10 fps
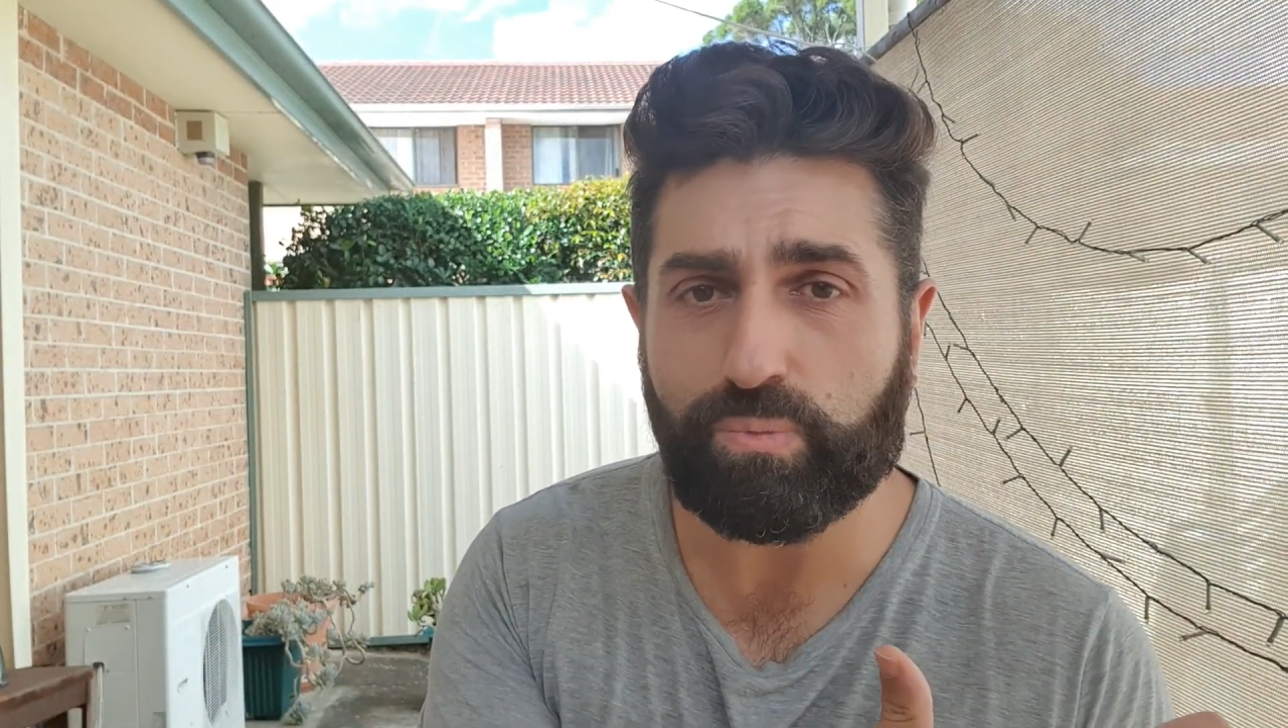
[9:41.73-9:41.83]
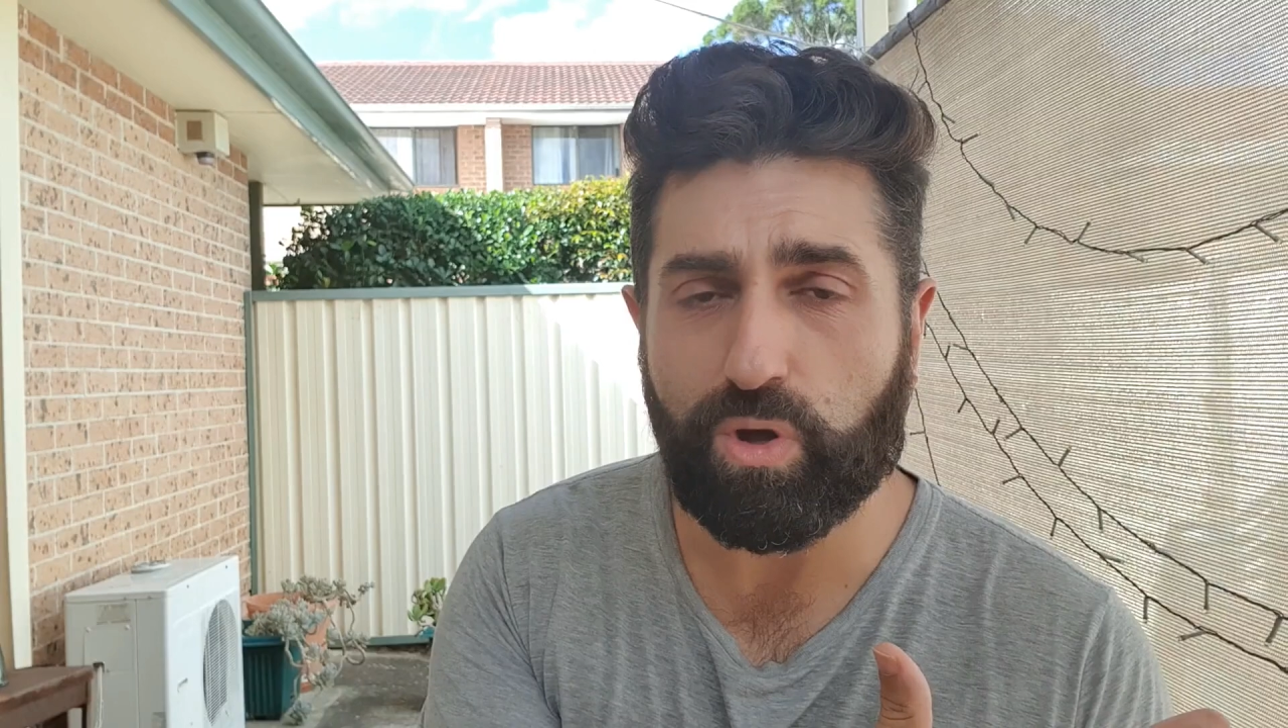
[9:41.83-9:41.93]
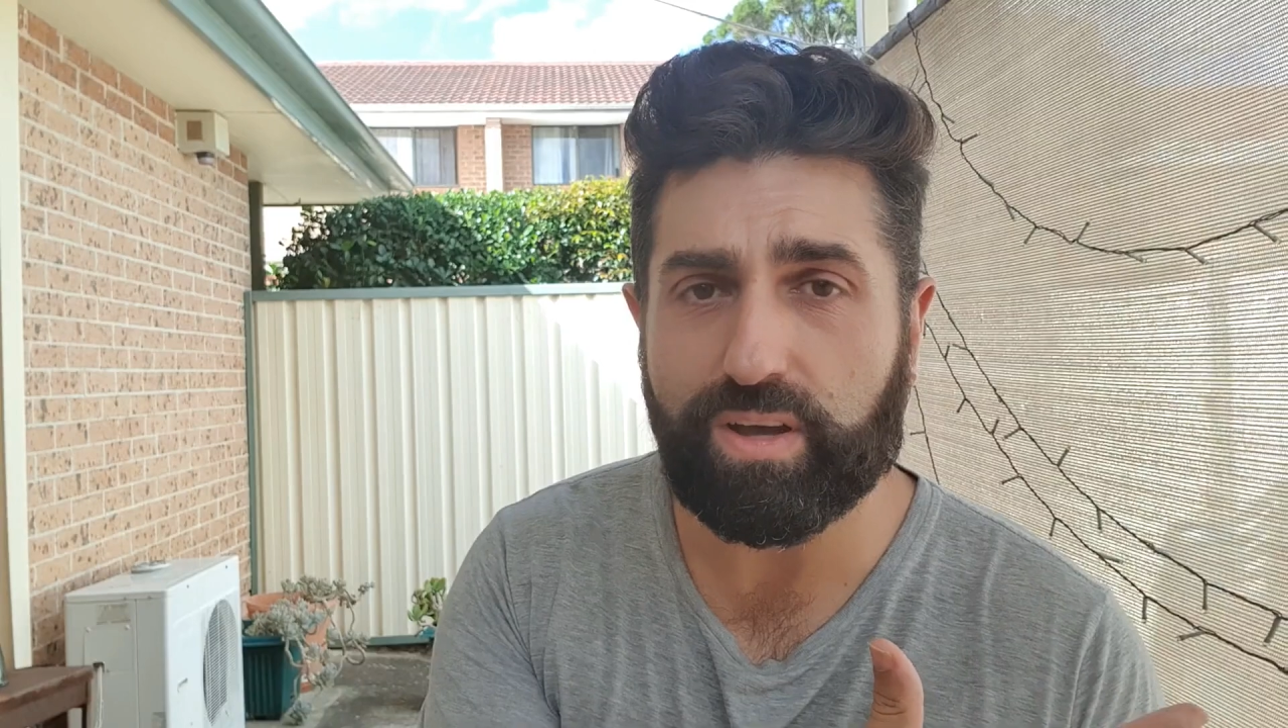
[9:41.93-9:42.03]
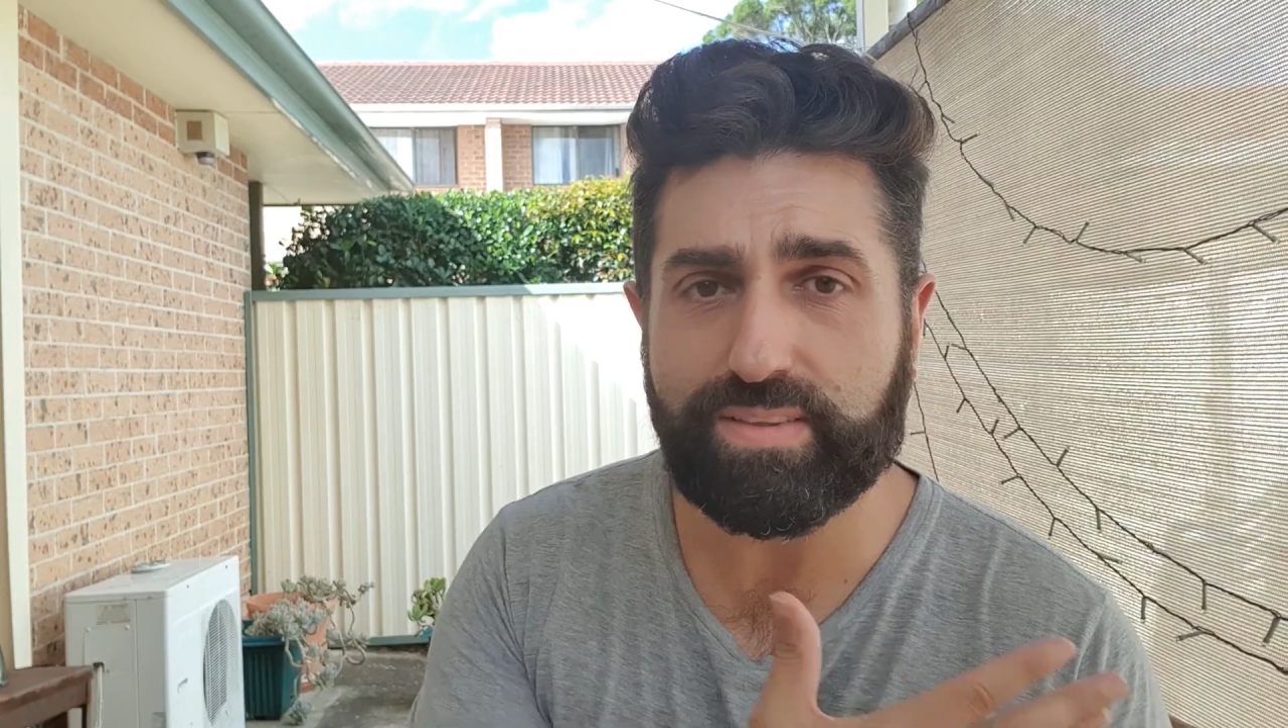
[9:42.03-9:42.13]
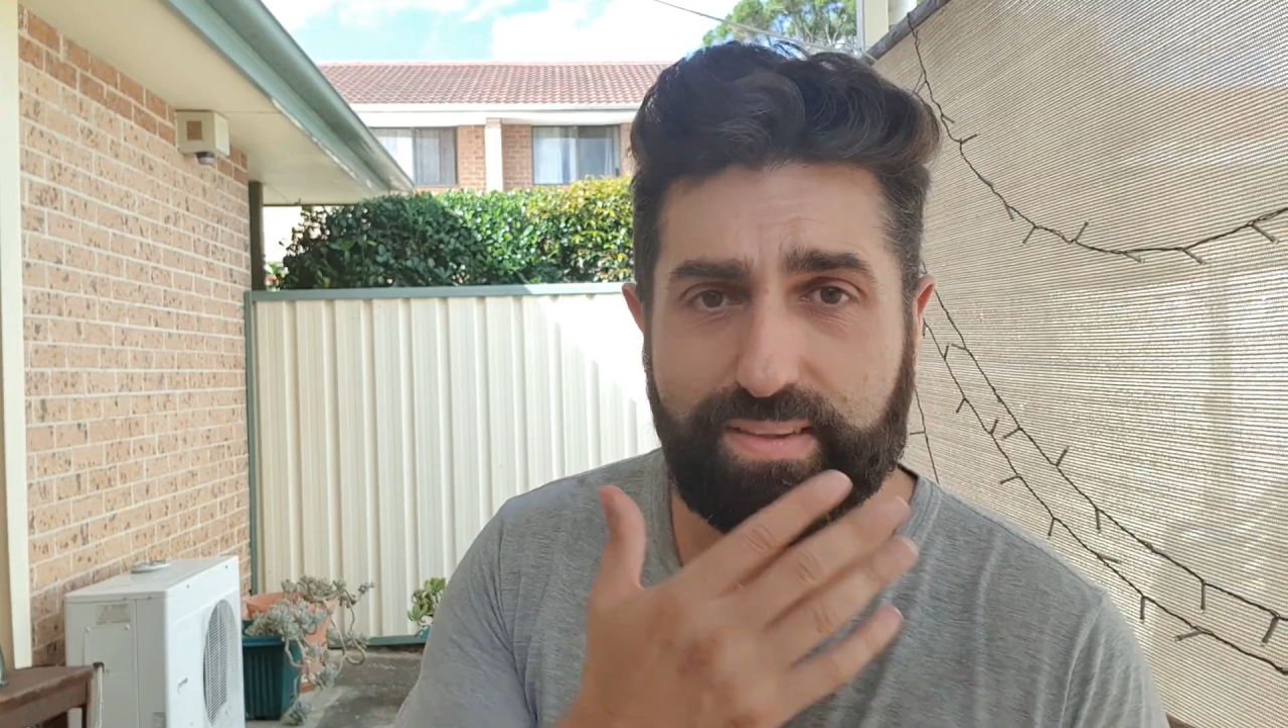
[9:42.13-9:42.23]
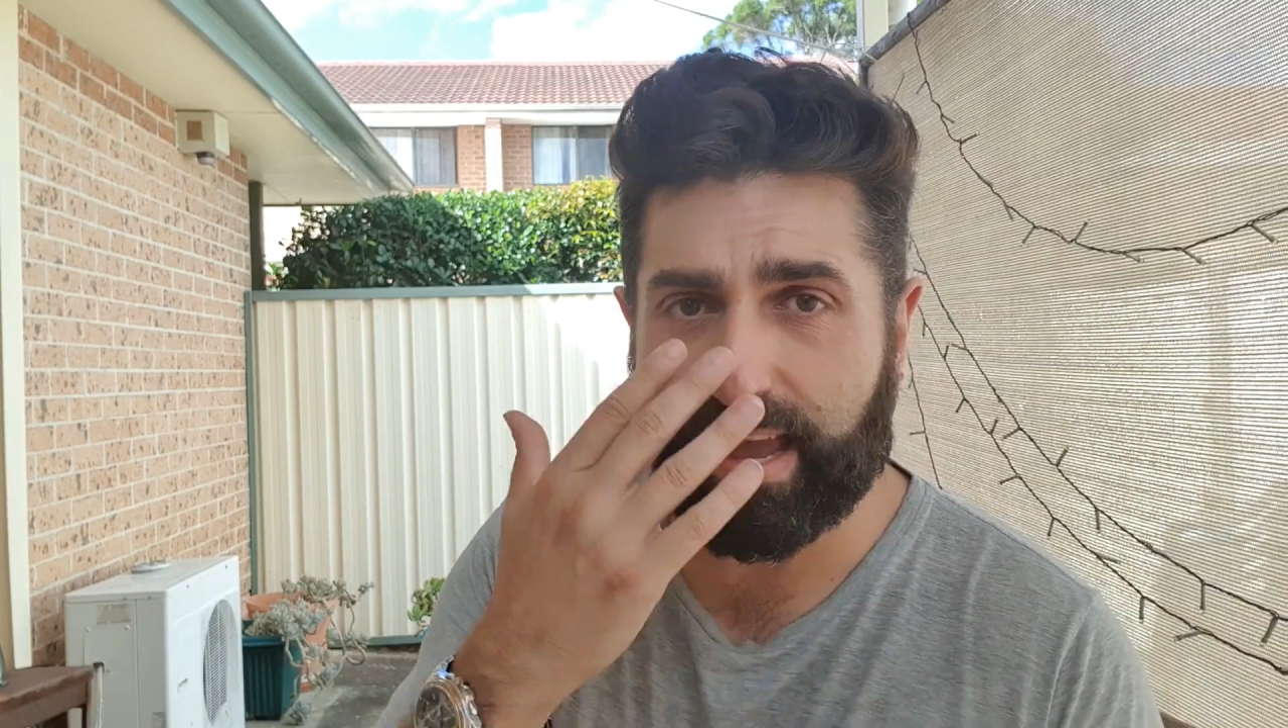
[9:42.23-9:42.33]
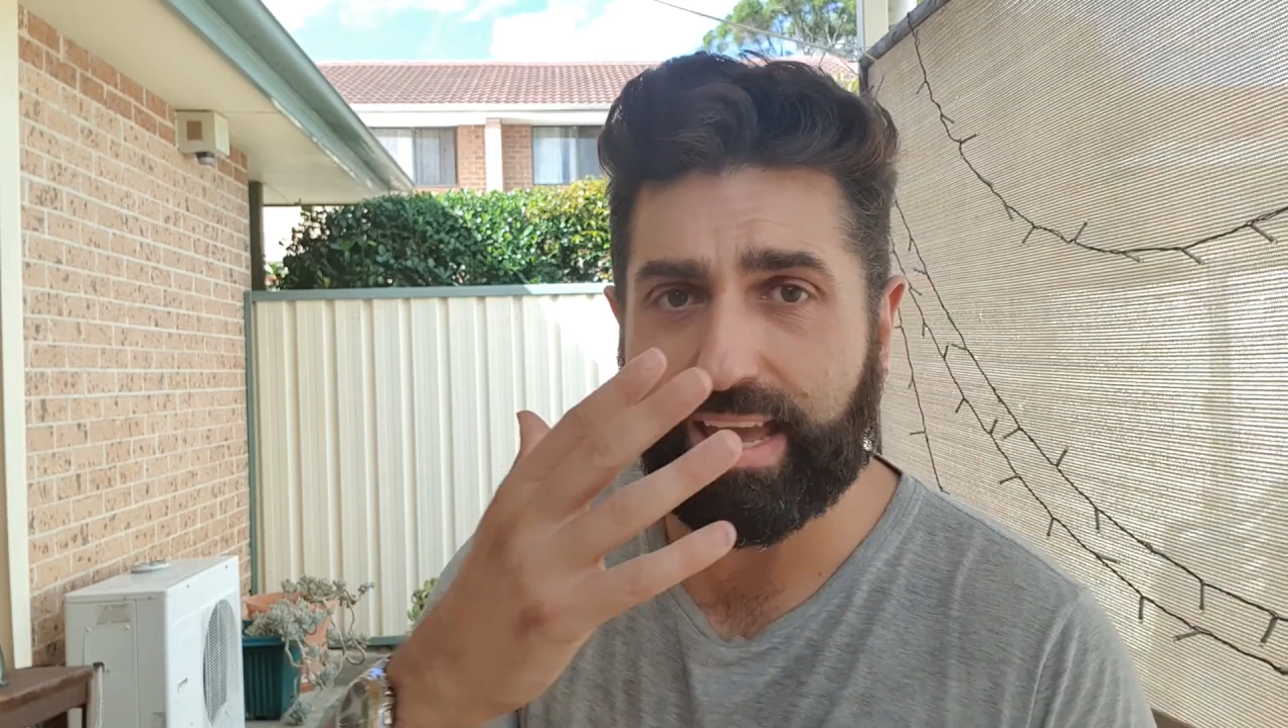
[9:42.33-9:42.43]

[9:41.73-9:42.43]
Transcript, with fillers: it was